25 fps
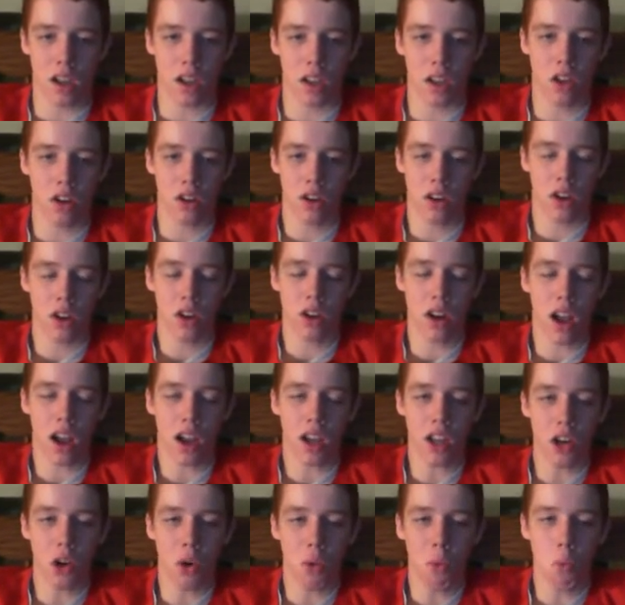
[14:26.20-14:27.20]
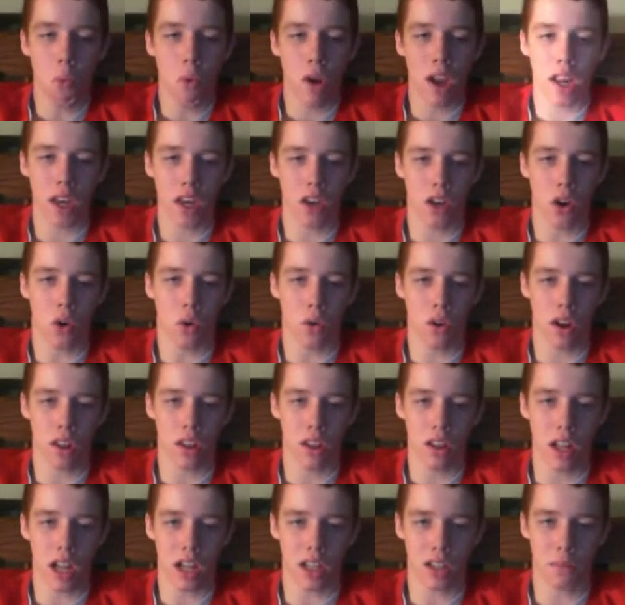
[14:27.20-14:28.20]
you're not going to win going to
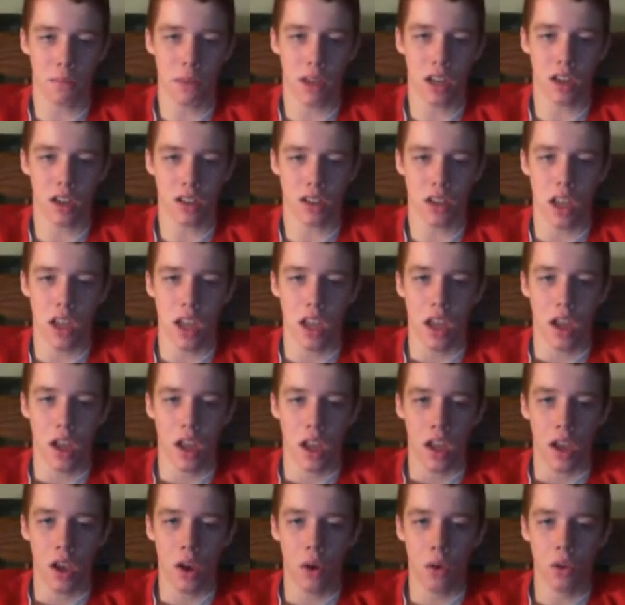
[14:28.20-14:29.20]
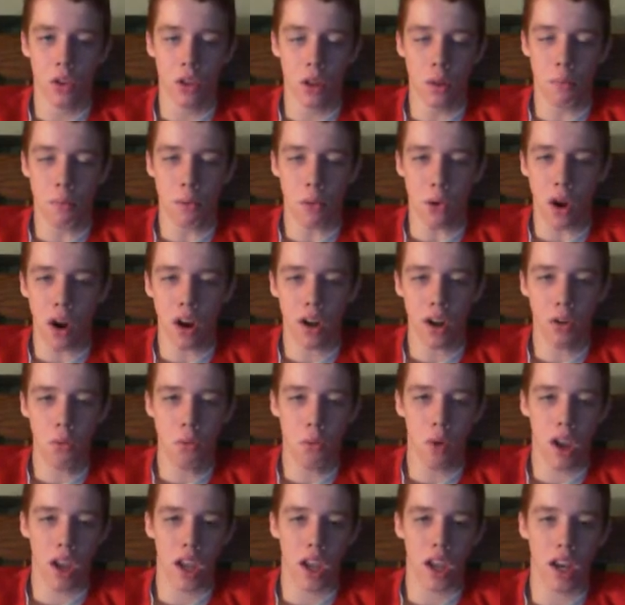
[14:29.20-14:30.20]
the Nets because LeBron
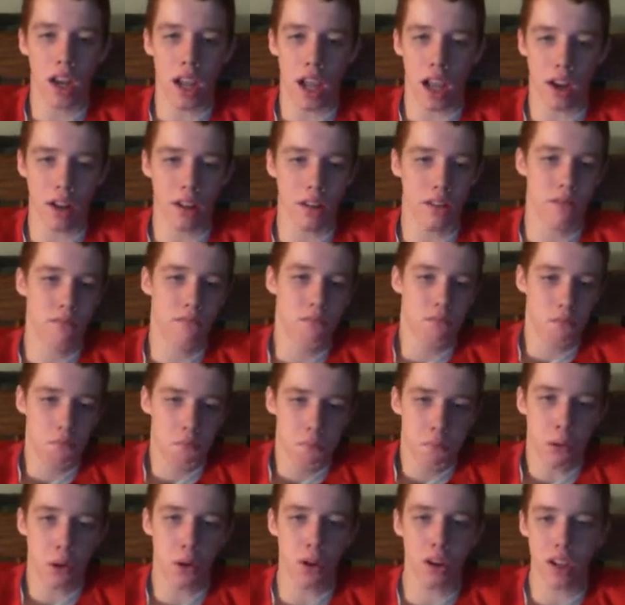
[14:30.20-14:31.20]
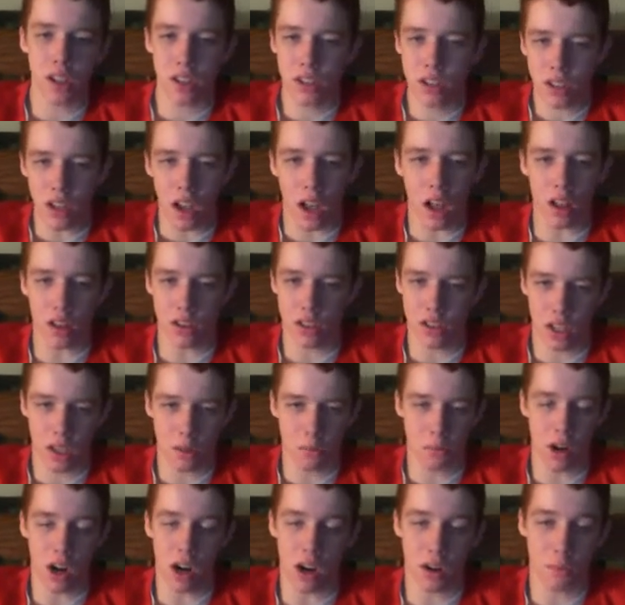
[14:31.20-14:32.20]
and Wade had a pretty solid
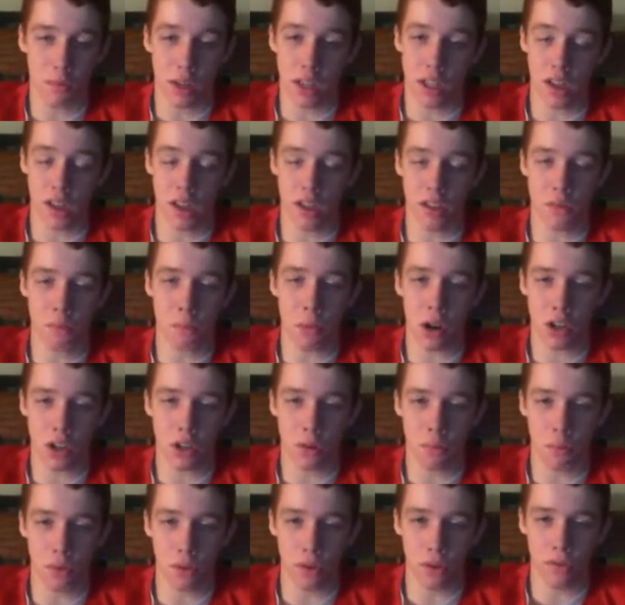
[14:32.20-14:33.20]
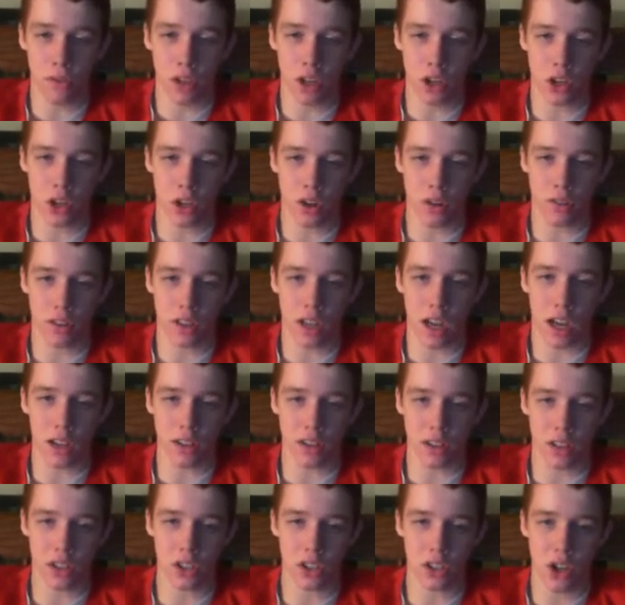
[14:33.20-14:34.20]
team around him. And it's much improved this year with
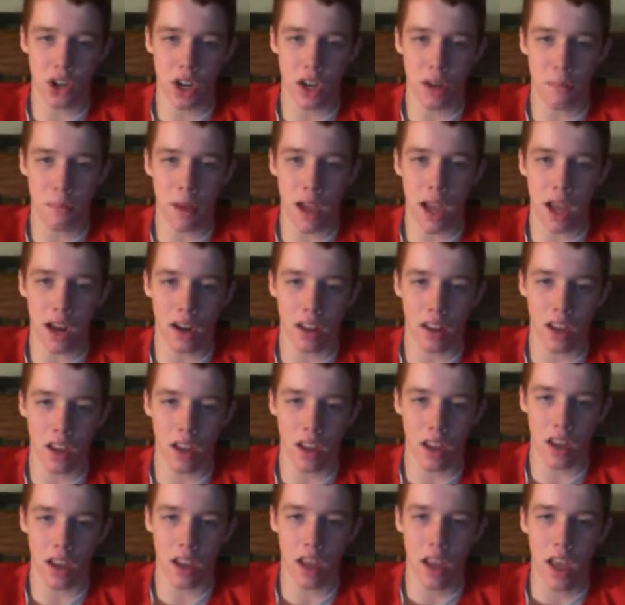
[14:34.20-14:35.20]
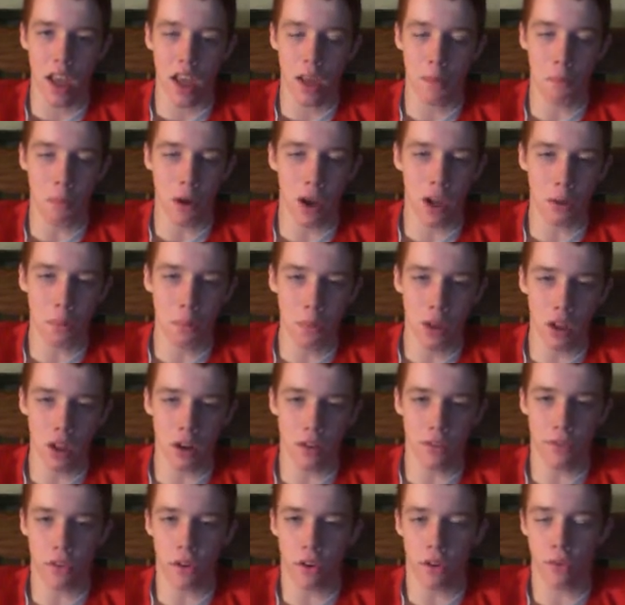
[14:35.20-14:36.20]
guys like Shane Battier, Mike
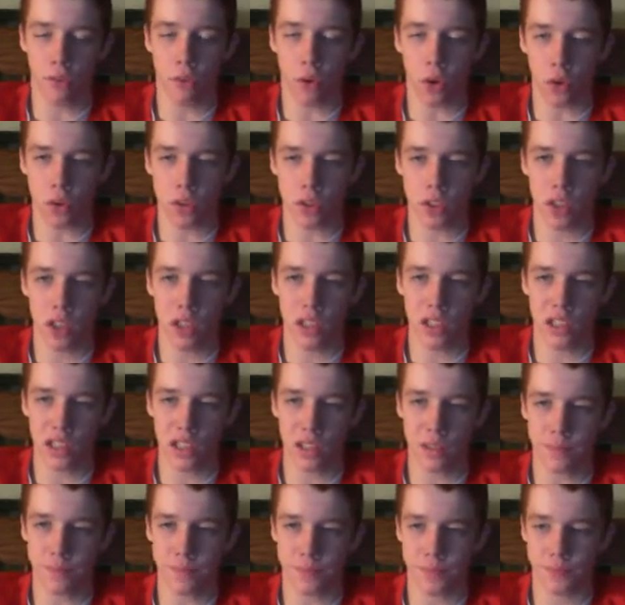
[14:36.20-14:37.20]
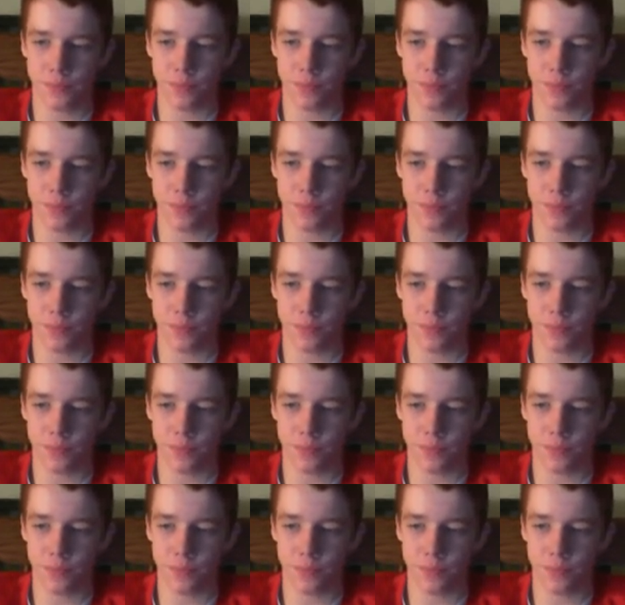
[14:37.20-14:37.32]
Miller for a full season.